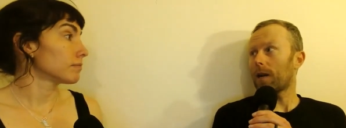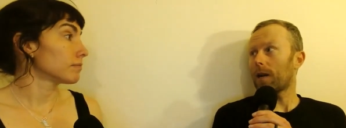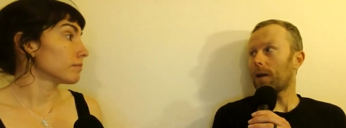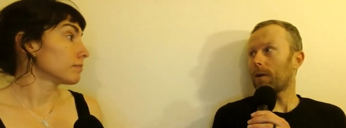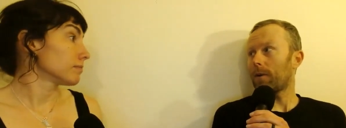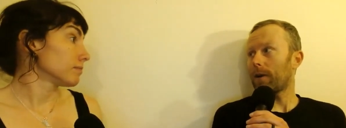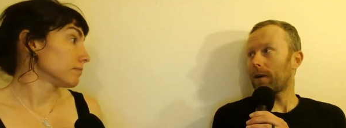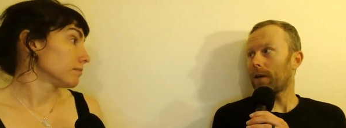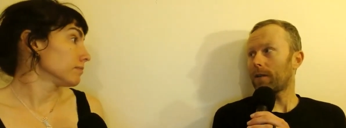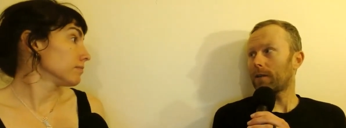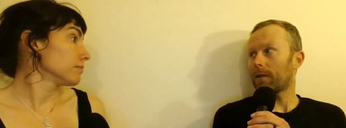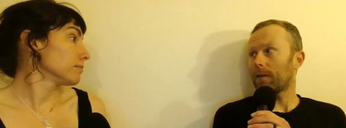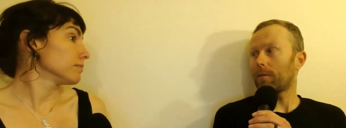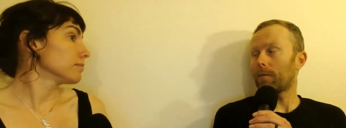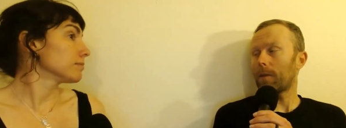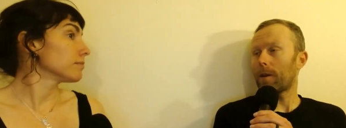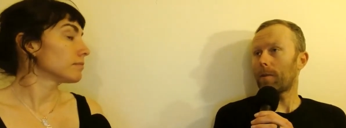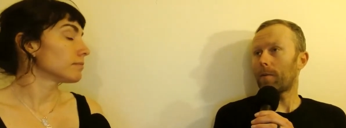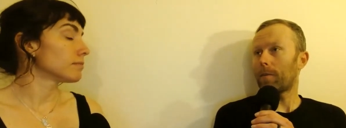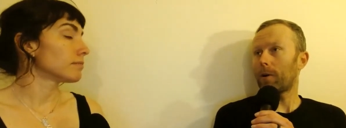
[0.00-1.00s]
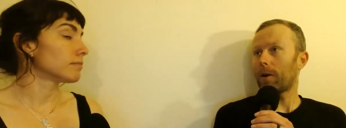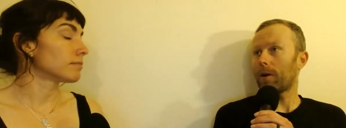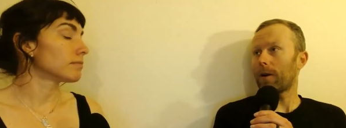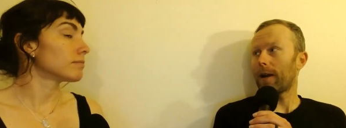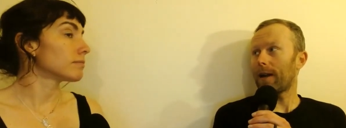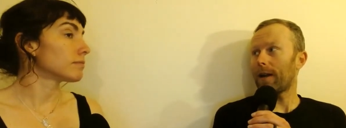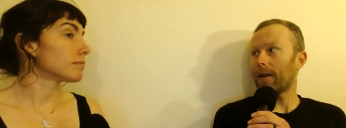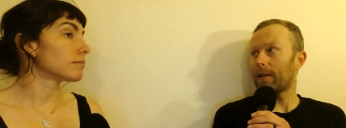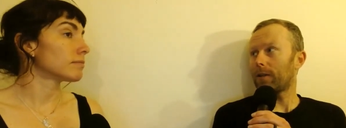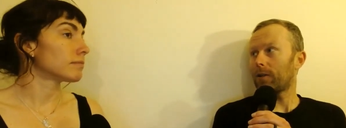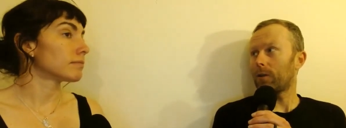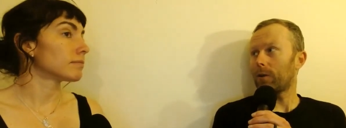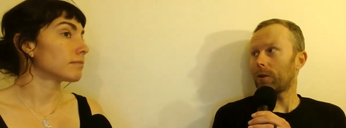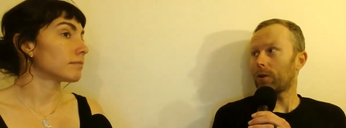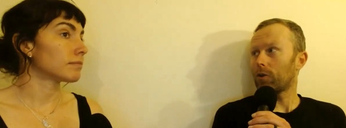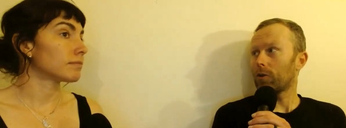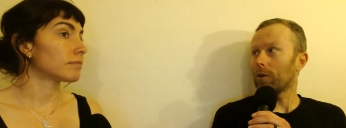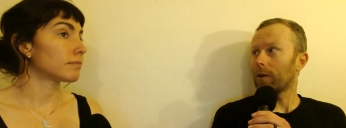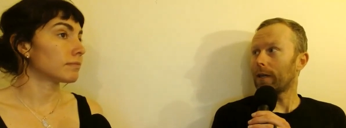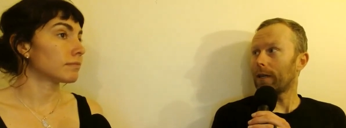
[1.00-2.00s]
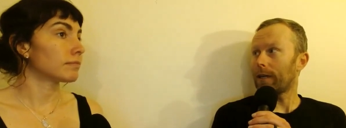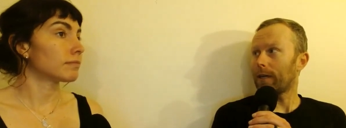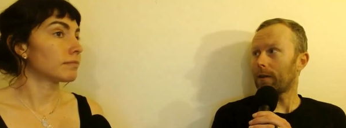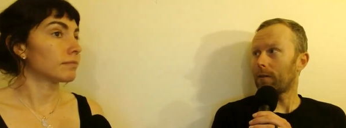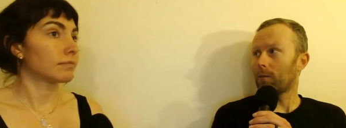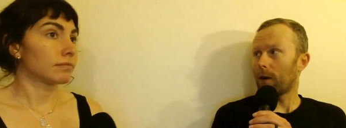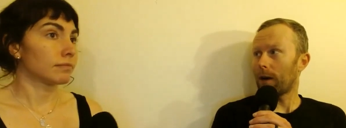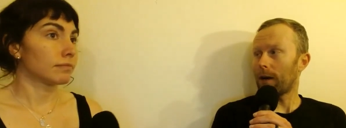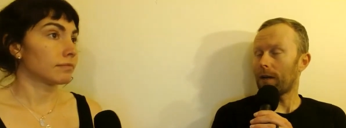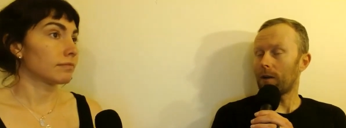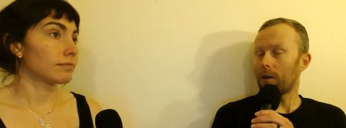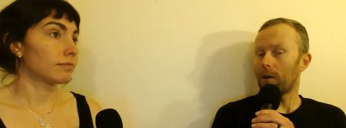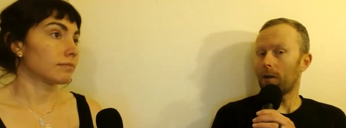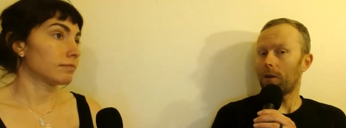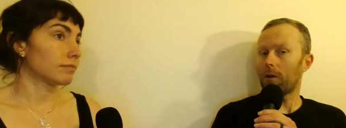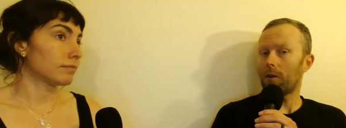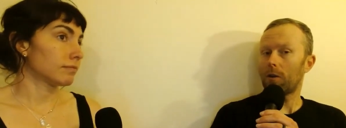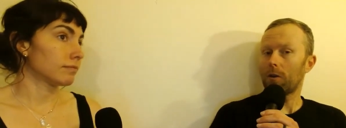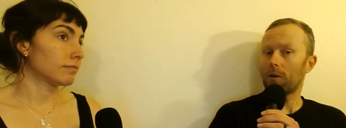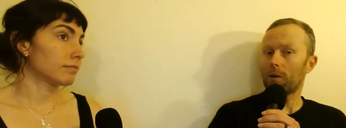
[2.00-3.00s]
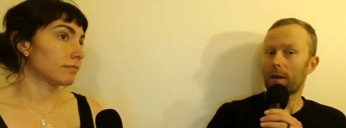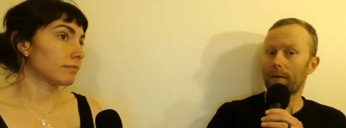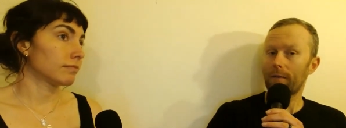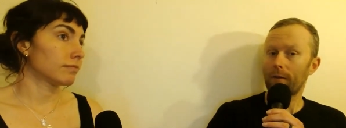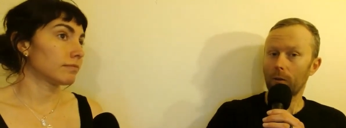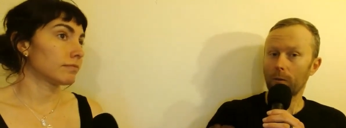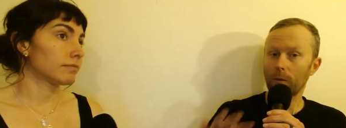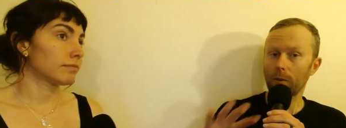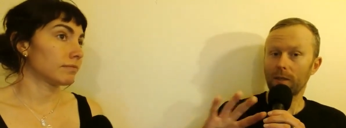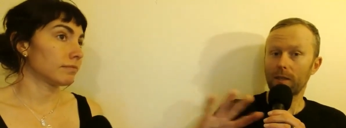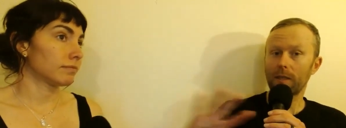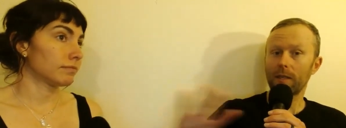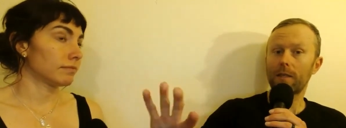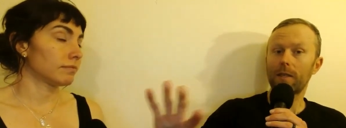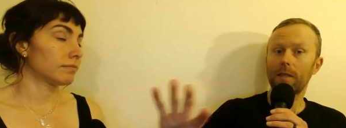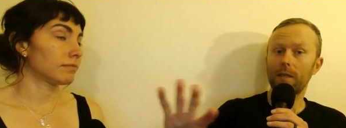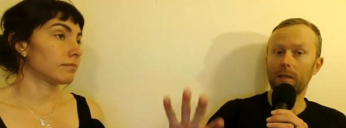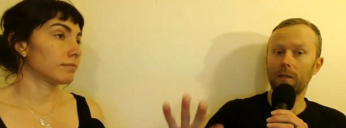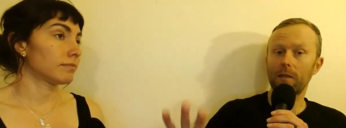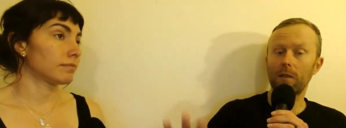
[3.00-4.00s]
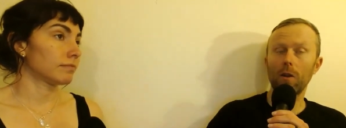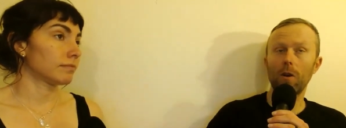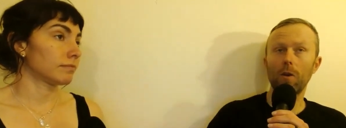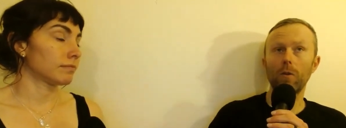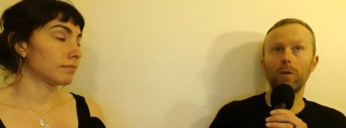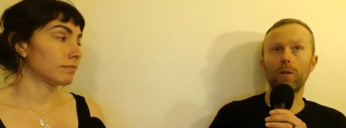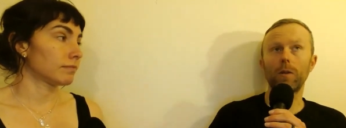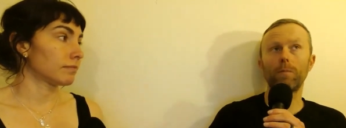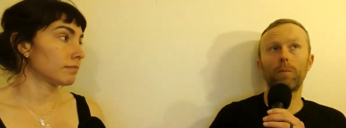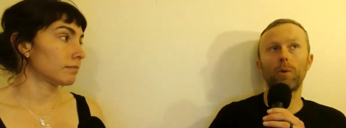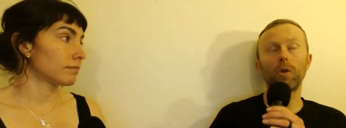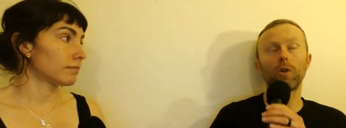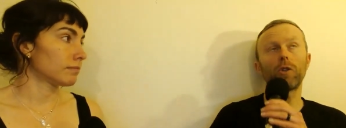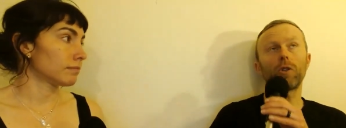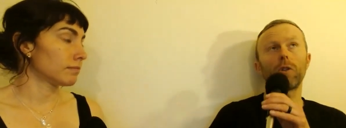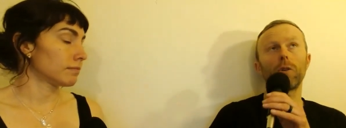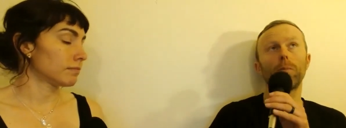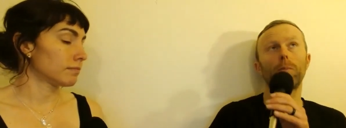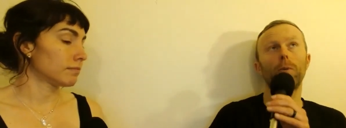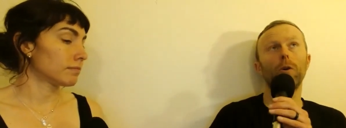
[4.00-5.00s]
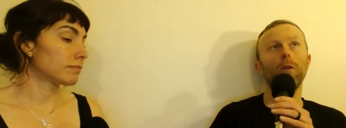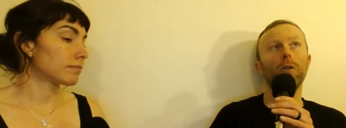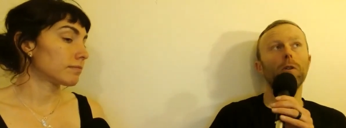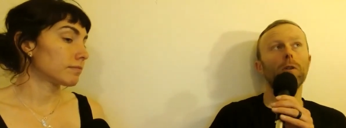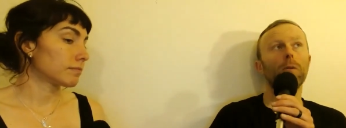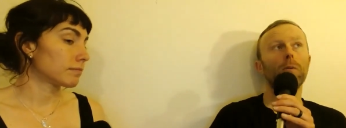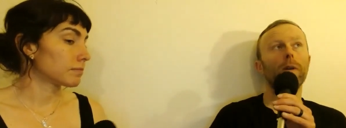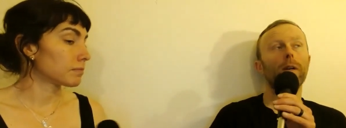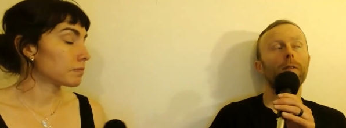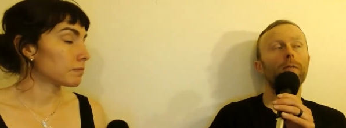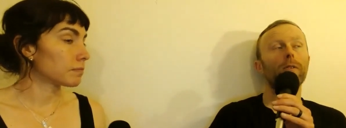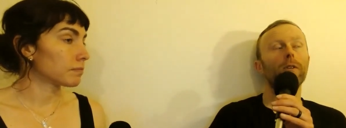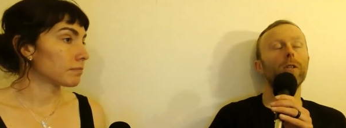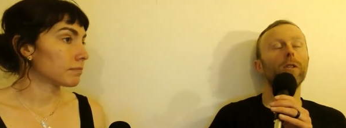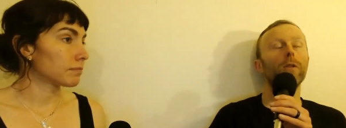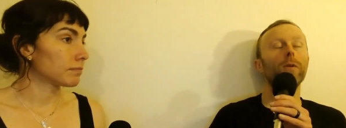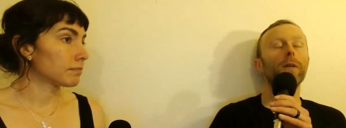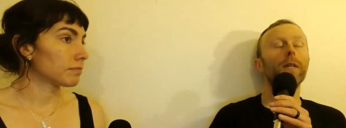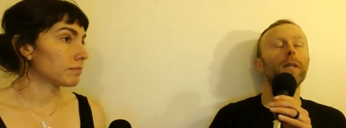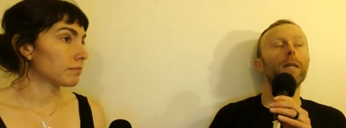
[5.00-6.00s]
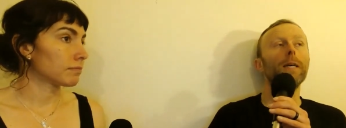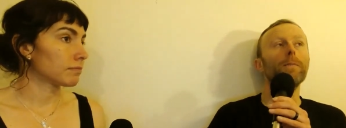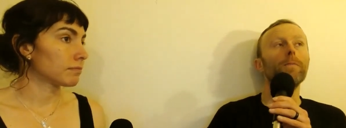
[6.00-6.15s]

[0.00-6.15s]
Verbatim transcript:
Speaker 1: sideways and maybe put your hand into a tree, right? You're, you're having to resist these loads and push or pull or whatever you're doing.